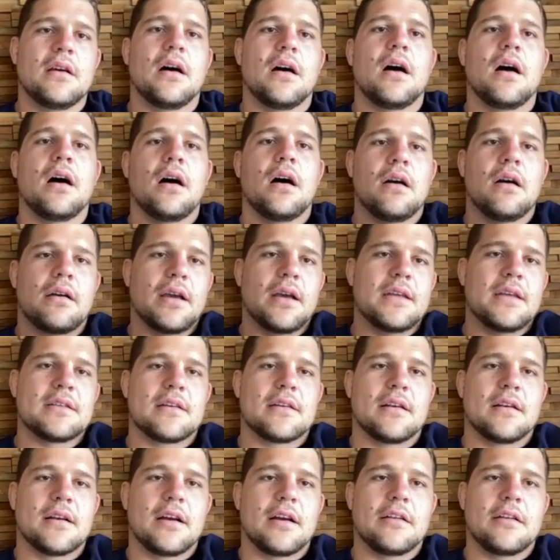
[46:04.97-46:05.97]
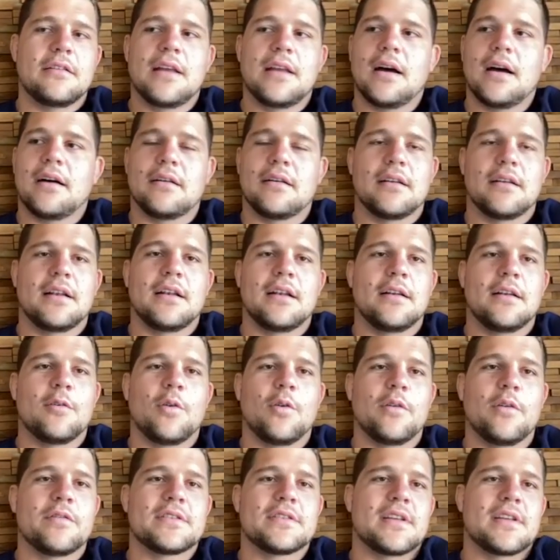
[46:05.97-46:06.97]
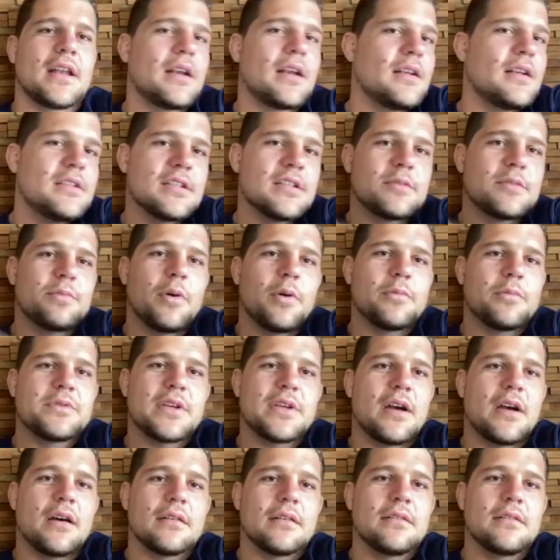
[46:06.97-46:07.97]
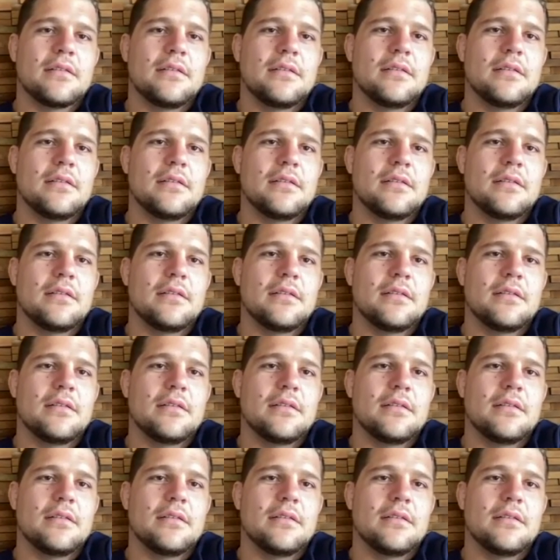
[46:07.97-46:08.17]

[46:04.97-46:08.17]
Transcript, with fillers: oh, okay, he's gonna go down, and then all of a sudden he just pops out,